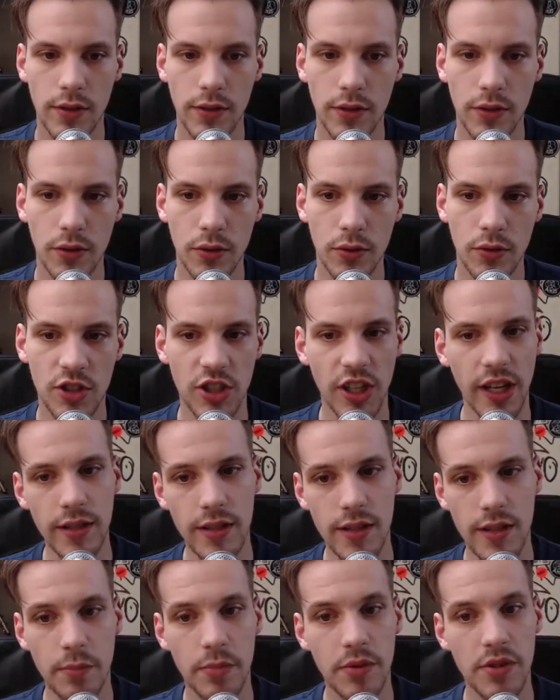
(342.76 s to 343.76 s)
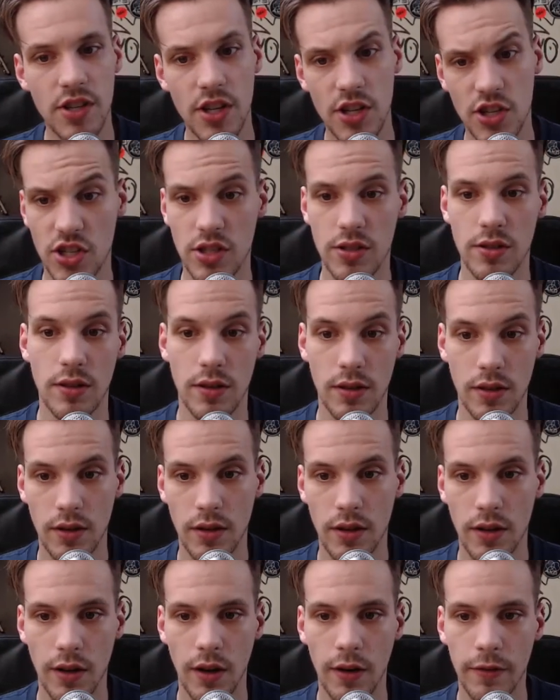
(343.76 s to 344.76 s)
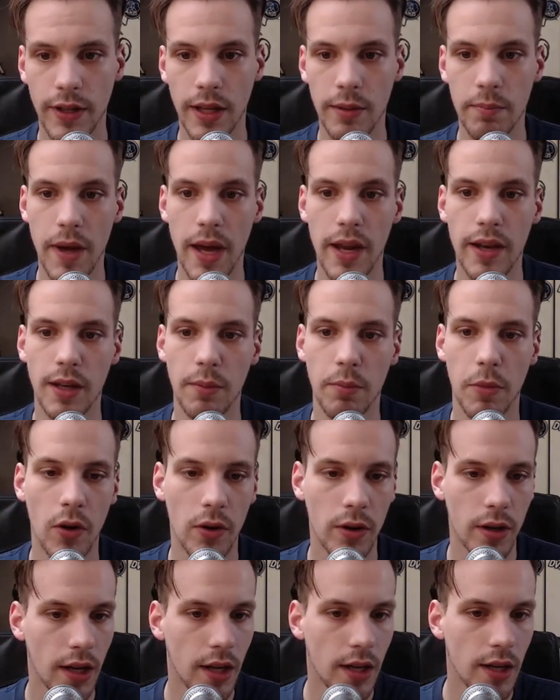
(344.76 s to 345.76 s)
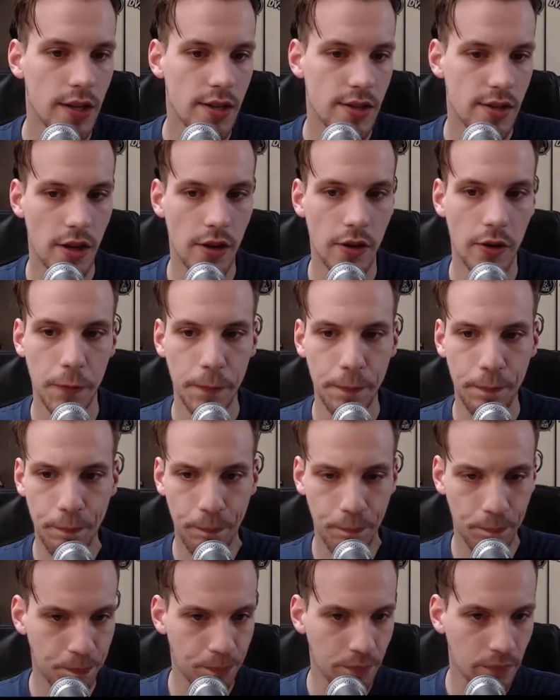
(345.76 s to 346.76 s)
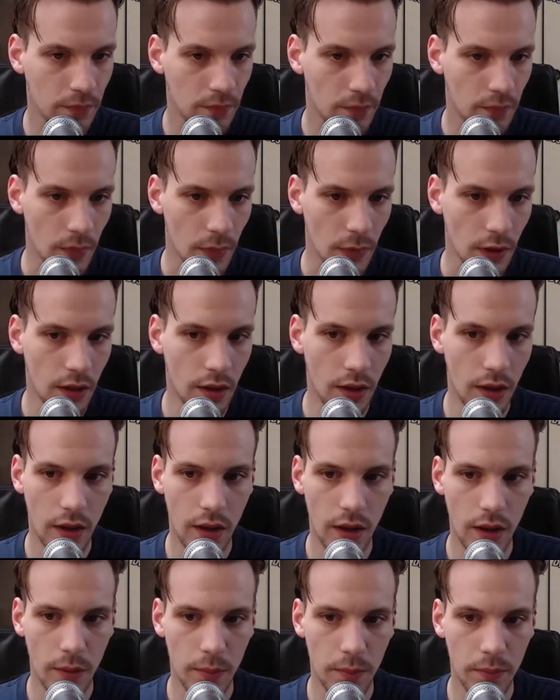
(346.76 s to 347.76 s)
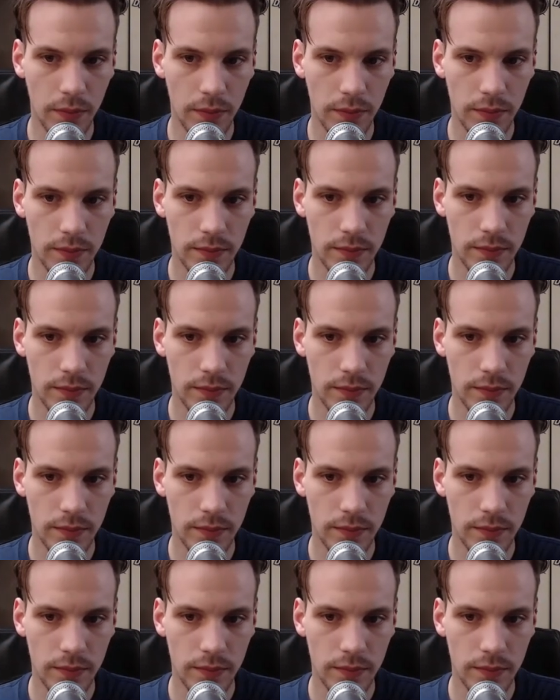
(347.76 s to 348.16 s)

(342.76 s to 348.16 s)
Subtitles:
to change the position of that bending mode. So I